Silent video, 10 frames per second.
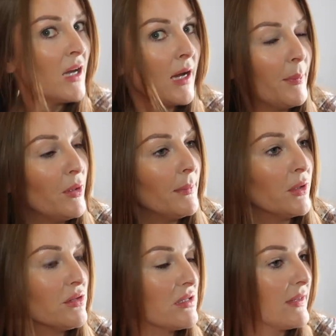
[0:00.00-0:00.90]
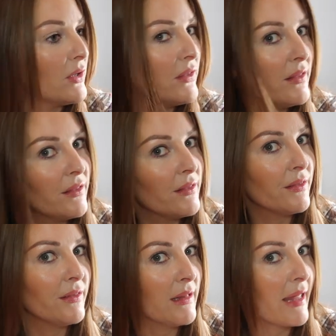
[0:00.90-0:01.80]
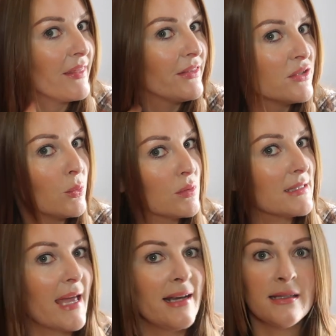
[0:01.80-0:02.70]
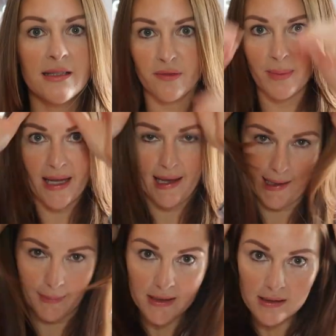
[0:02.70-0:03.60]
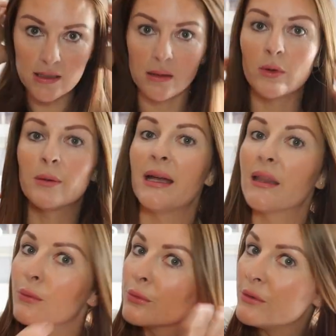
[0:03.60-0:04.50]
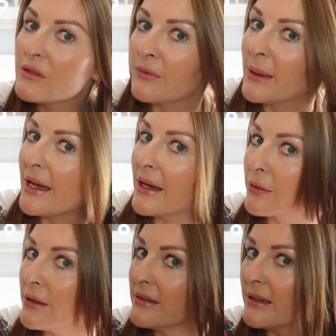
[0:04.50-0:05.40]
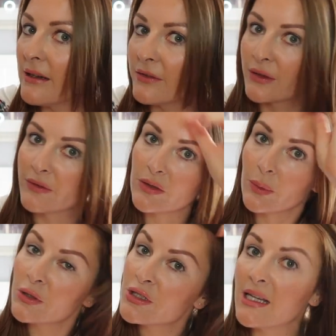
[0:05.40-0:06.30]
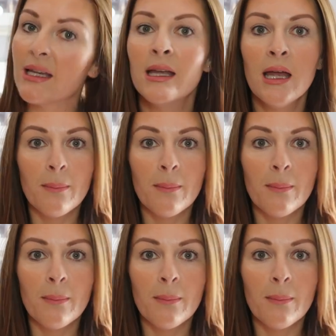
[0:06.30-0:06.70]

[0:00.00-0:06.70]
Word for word: I put most of it on like towards the ends of my hair because I don't want to make the roots of my hair greasy after I've just washed it,